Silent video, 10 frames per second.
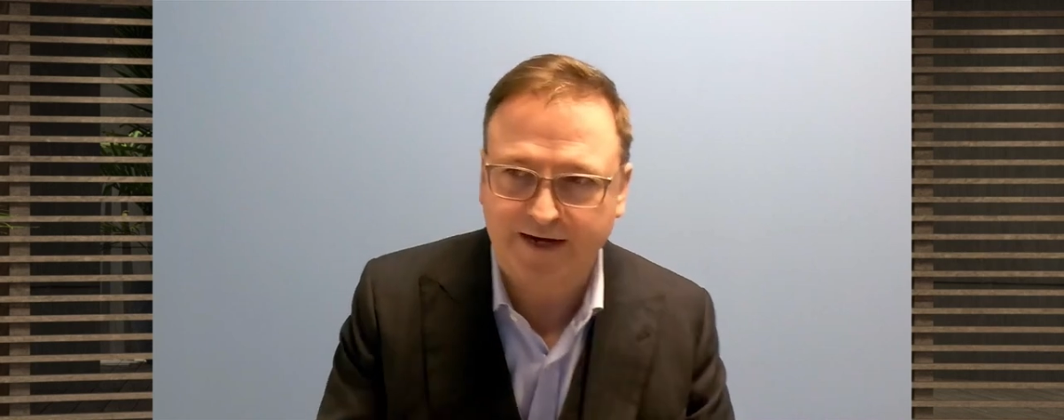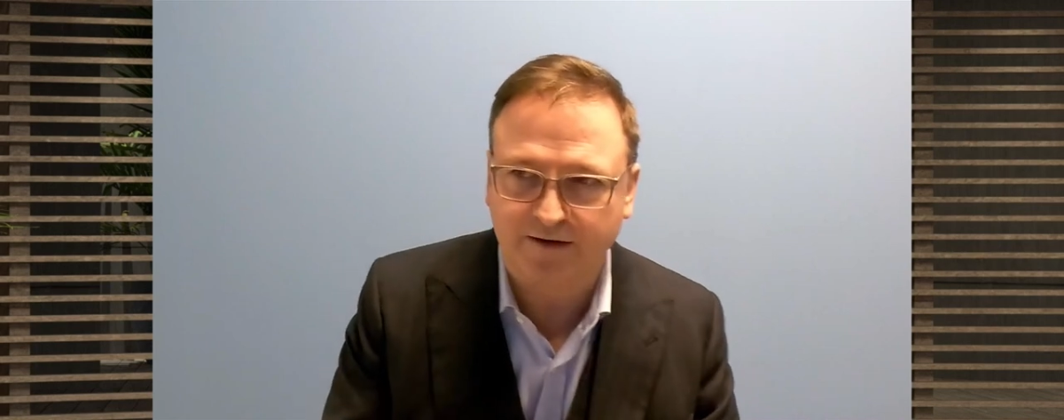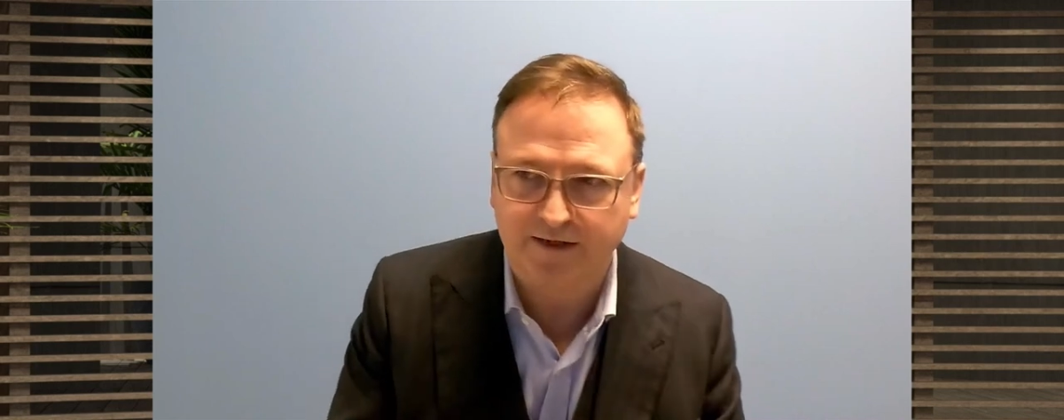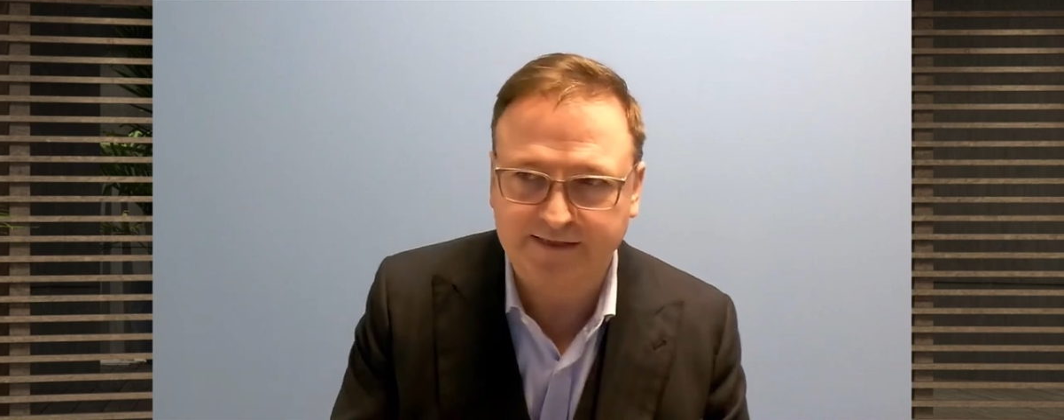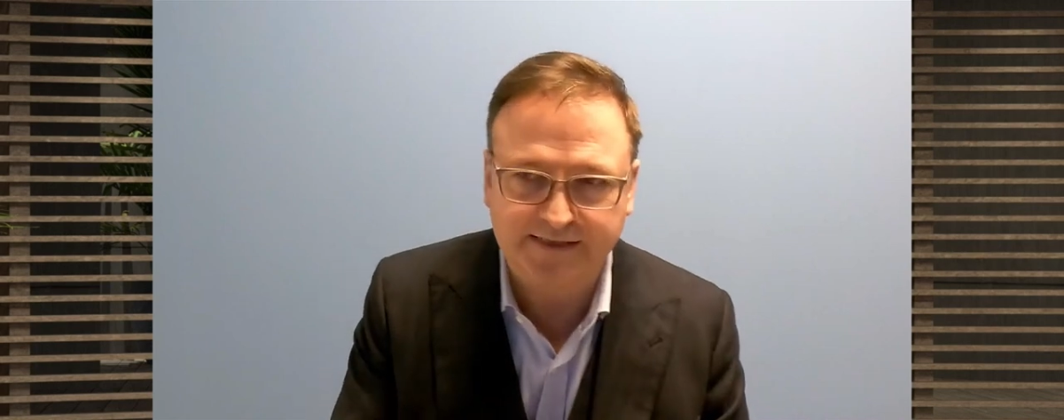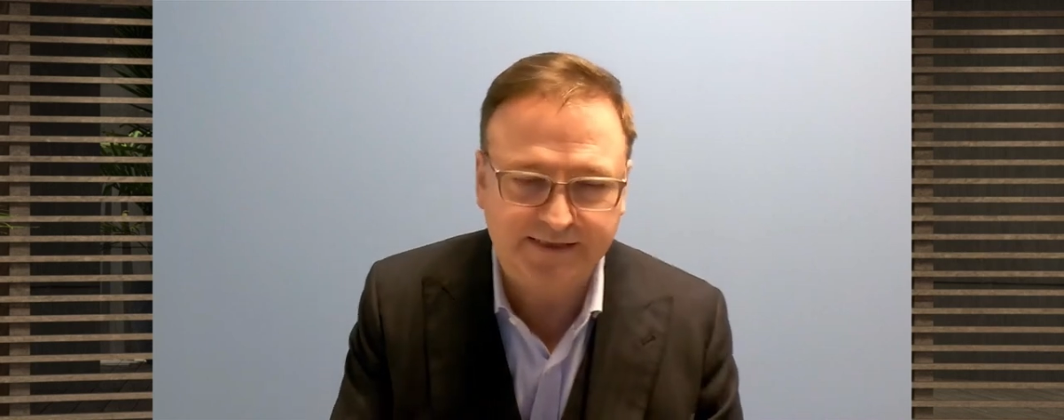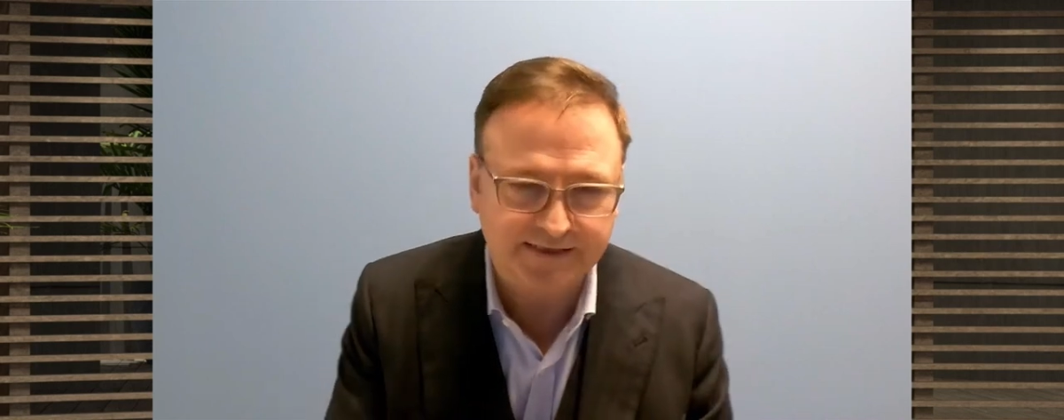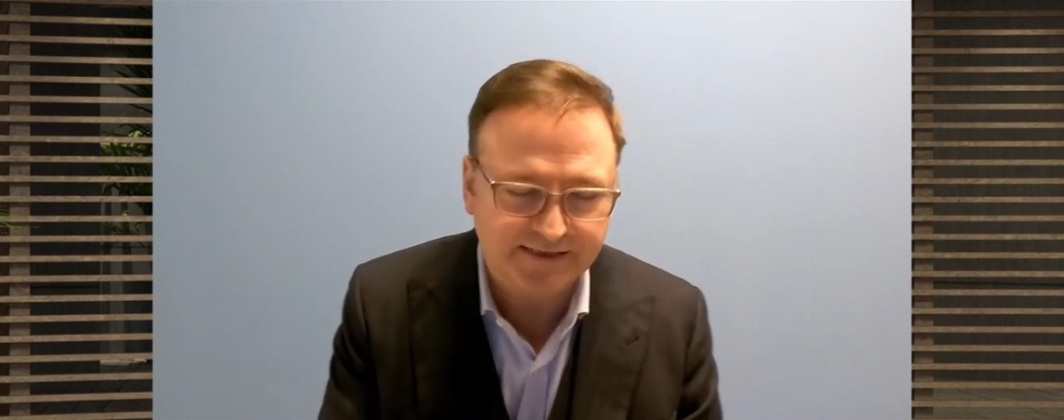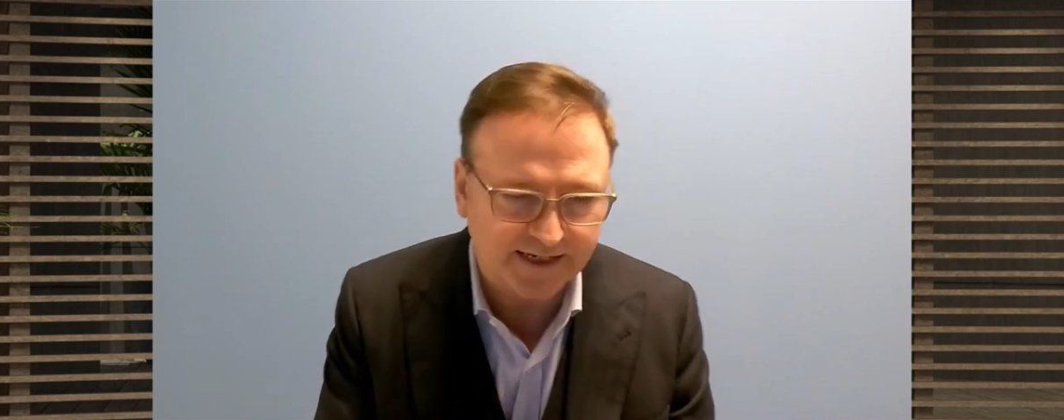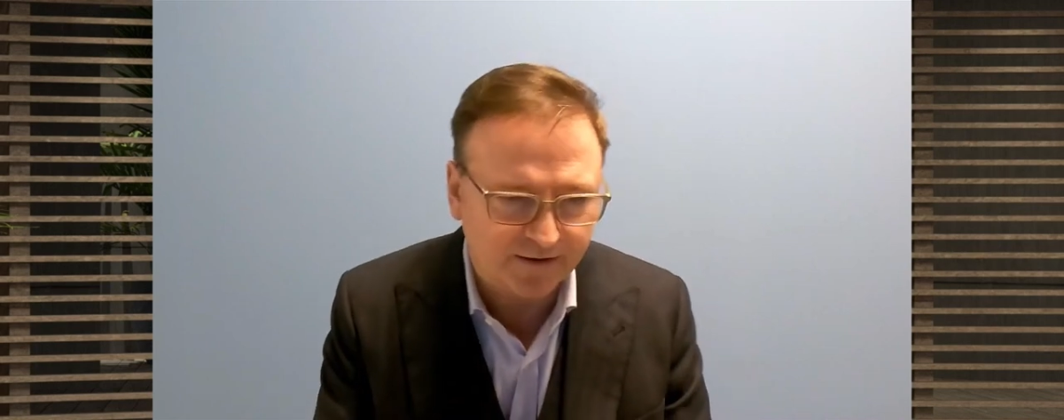analyze
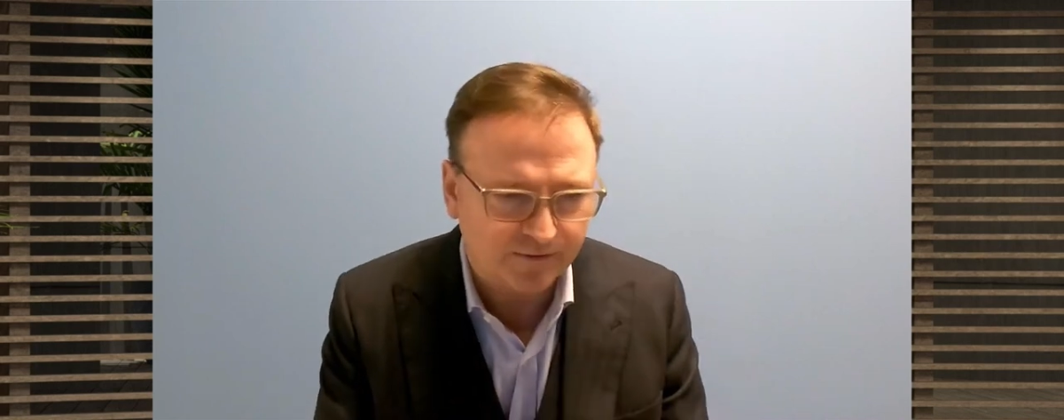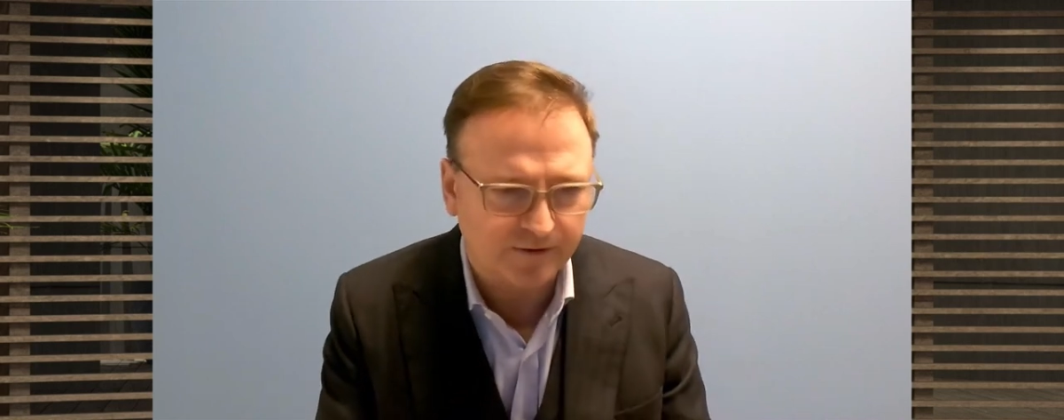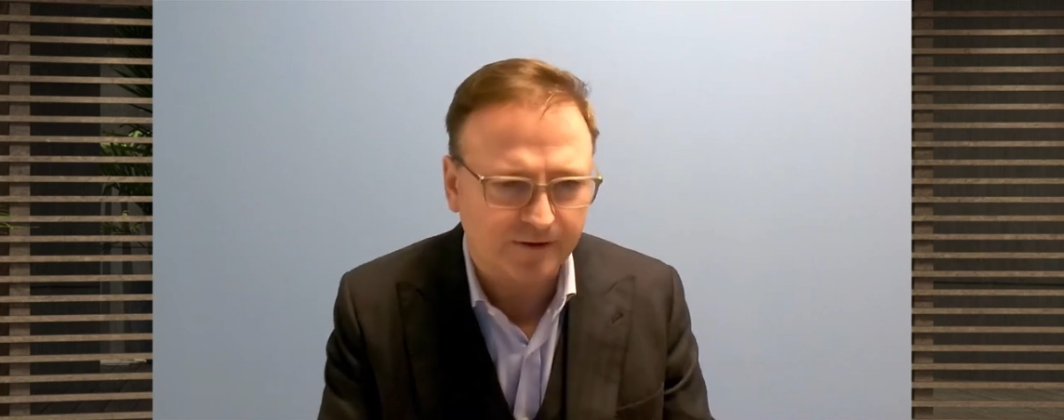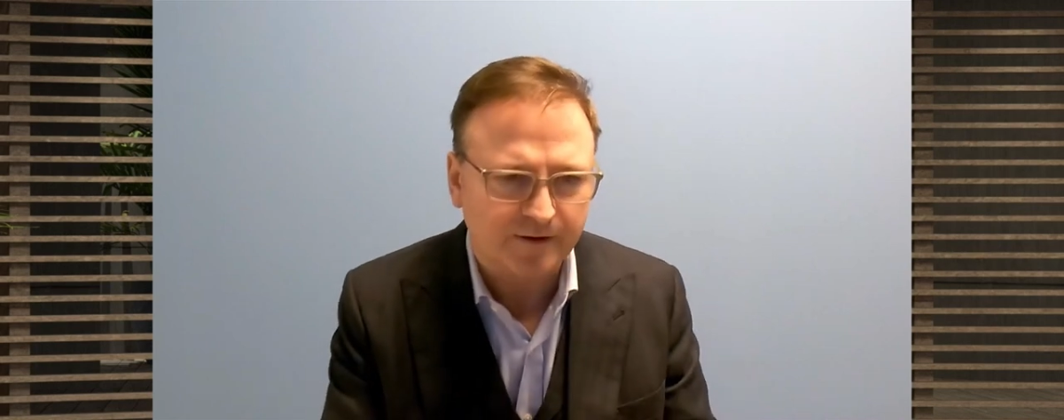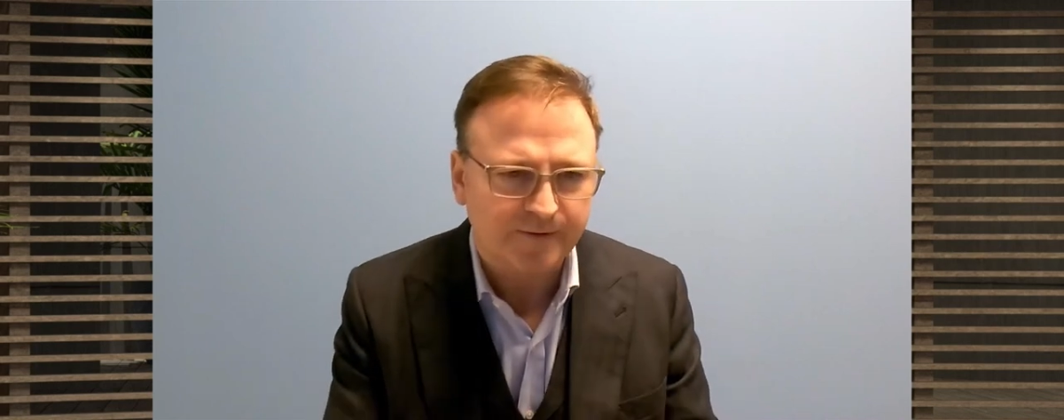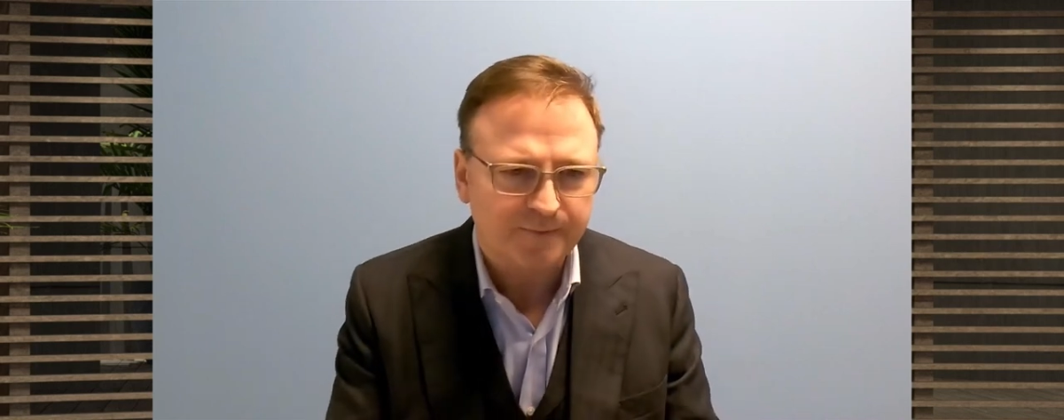this and say, oh, look,